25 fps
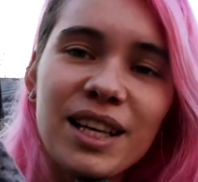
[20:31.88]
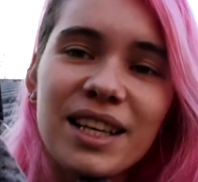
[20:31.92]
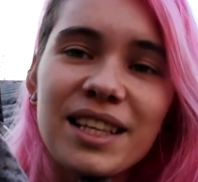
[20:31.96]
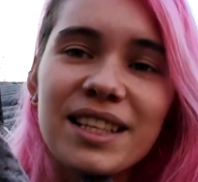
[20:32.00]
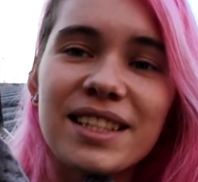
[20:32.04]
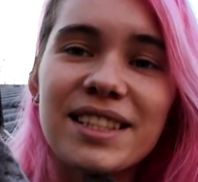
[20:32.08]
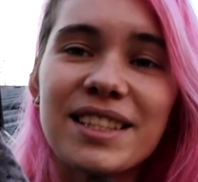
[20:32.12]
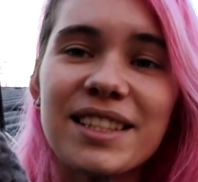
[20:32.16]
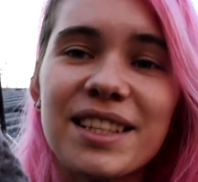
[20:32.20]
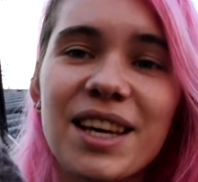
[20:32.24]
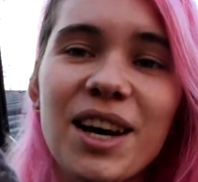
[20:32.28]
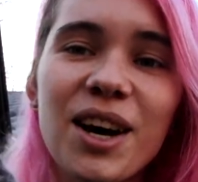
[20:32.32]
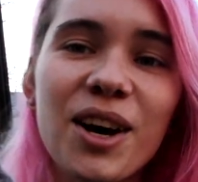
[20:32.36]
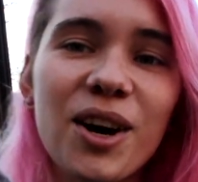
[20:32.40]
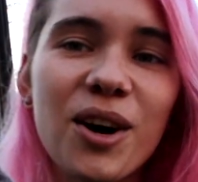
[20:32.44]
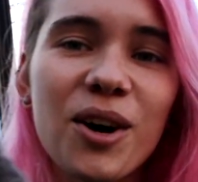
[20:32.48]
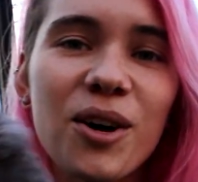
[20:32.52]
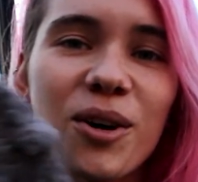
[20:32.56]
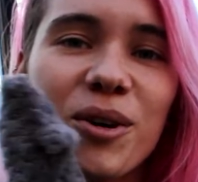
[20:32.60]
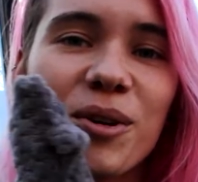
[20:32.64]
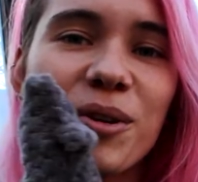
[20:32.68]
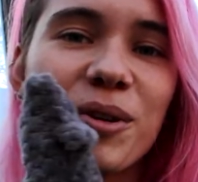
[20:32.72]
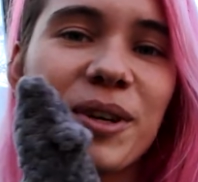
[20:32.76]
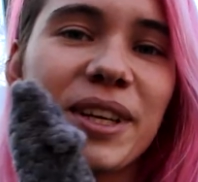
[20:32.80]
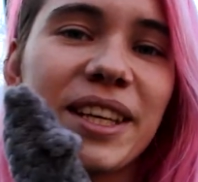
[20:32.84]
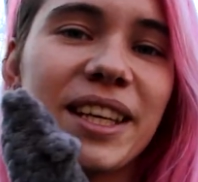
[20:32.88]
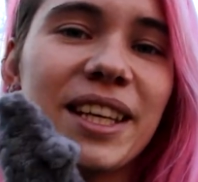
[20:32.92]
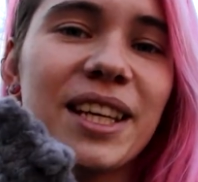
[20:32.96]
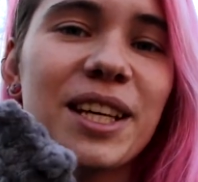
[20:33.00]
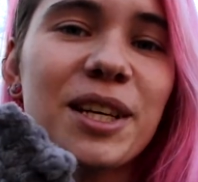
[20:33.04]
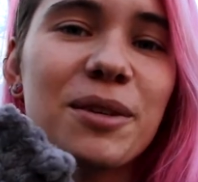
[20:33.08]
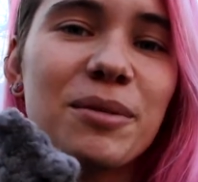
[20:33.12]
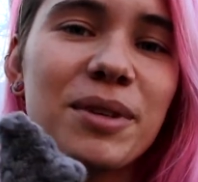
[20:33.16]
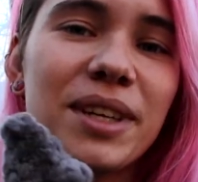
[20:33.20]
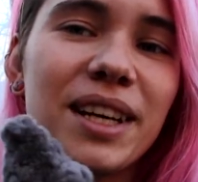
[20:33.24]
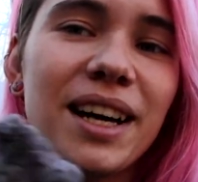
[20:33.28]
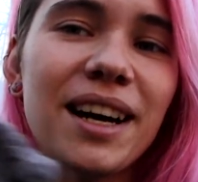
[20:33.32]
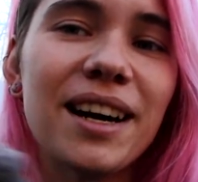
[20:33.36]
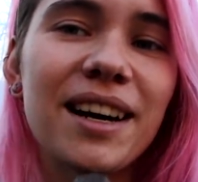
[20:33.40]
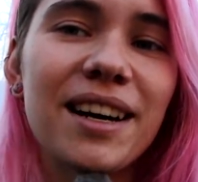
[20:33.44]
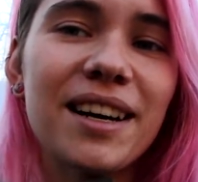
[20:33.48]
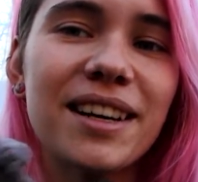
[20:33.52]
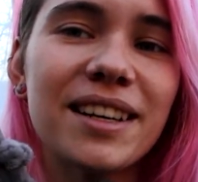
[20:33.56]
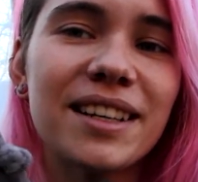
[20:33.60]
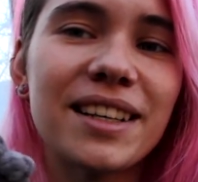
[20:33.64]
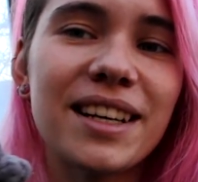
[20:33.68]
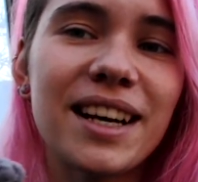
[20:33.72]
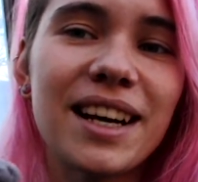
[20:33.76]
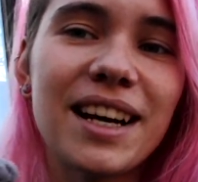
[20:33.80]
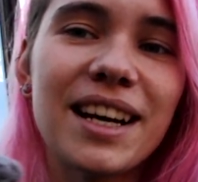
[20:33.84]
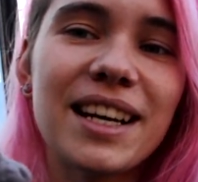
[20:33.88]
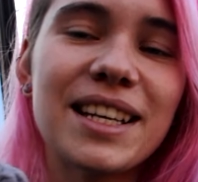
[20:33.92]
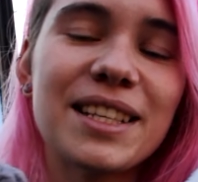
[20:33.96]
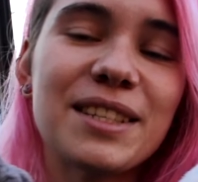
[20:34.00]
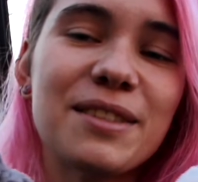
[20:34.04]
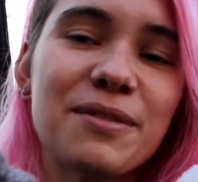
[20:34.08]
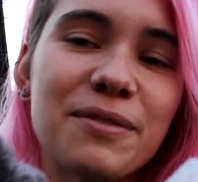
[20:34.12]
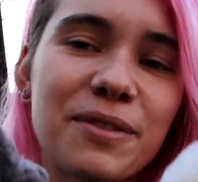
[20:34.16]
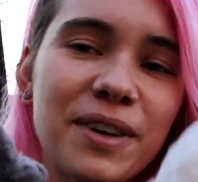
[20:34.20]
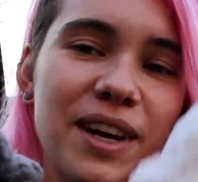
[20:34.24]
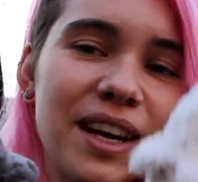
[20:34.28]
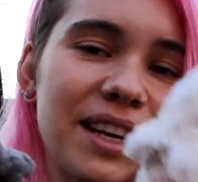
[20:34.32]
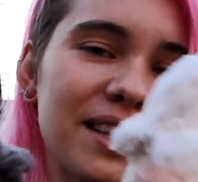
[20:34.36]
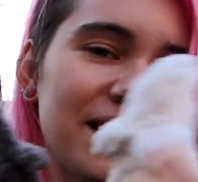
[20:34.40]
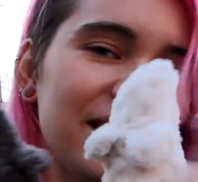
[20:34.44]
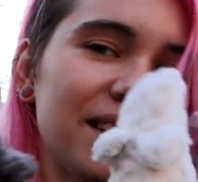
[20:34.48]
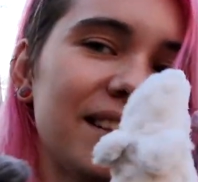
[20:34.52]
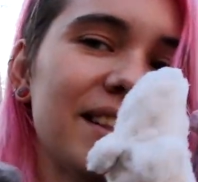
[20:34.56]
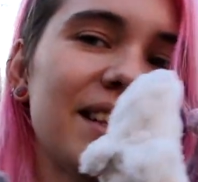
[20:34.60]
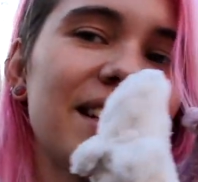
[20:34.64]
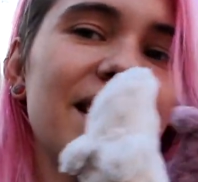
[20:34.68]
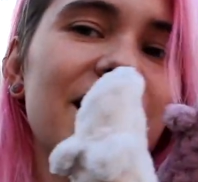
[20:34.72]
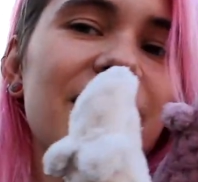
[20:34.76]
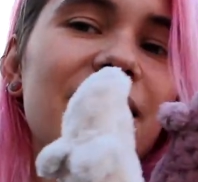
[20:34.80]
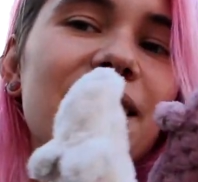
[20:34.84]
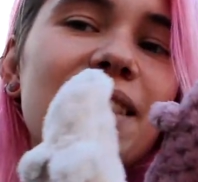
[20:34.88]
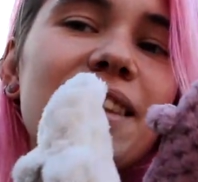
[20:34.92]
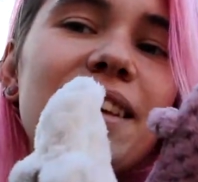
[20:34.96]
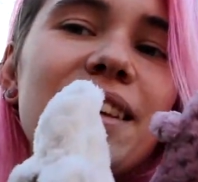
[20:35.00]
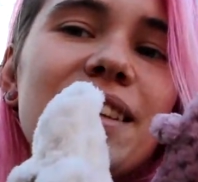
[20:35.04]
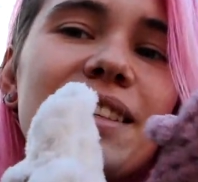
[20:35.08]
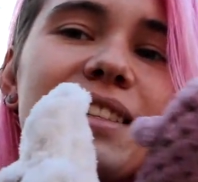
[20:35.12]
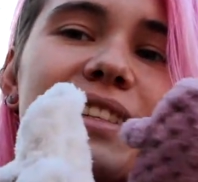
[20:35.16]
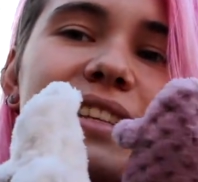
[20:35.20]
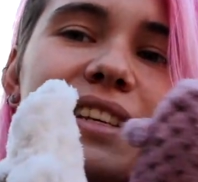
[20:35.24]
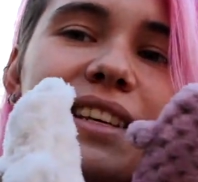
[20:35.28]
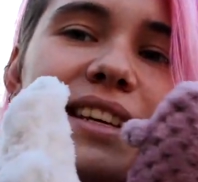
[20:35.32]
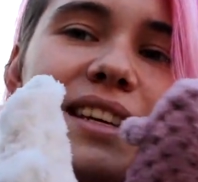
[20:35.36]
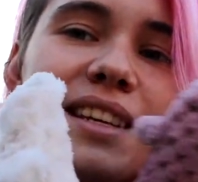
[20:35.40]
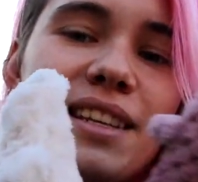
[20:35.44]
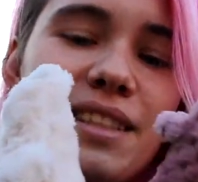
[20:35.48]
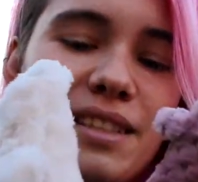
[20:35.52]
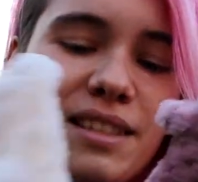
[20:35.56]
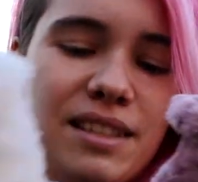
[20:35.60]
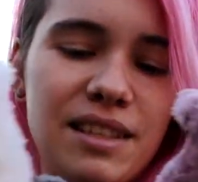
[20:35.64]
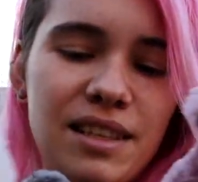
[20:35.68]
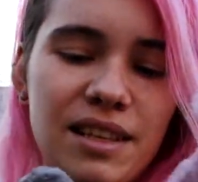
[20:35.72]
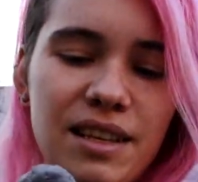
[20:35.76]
So here we are guys, finally this is